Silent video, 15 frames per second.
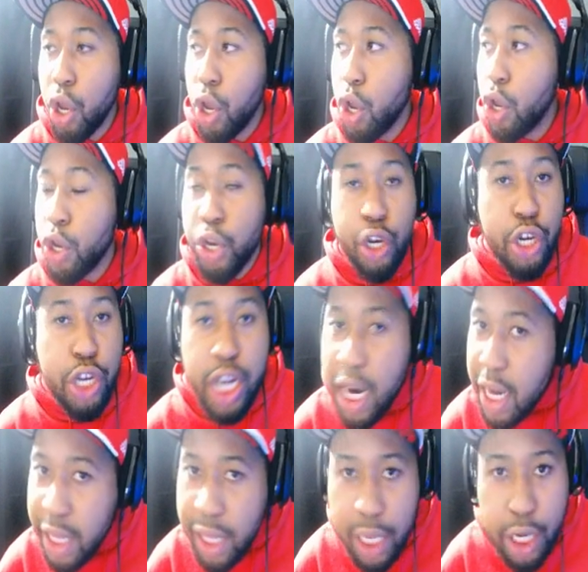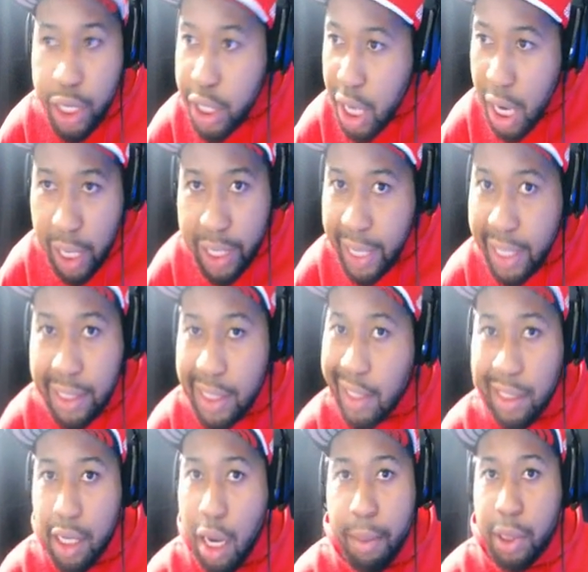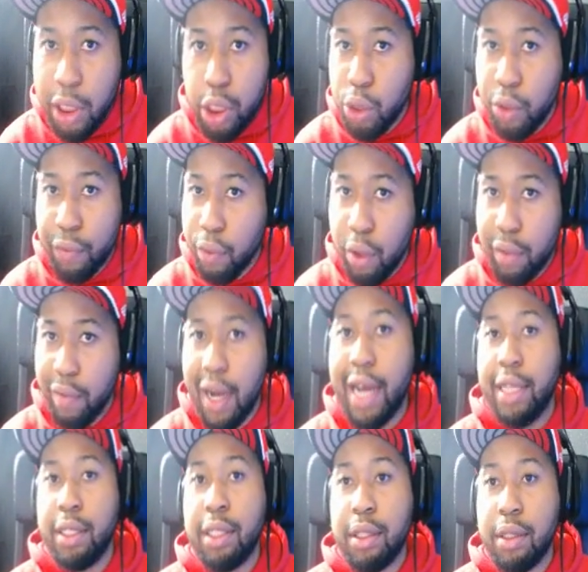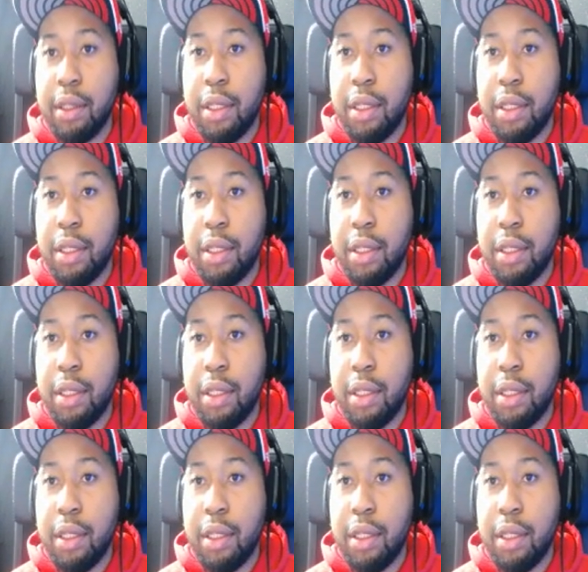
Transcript: None of the young niggas is coming to you for advice.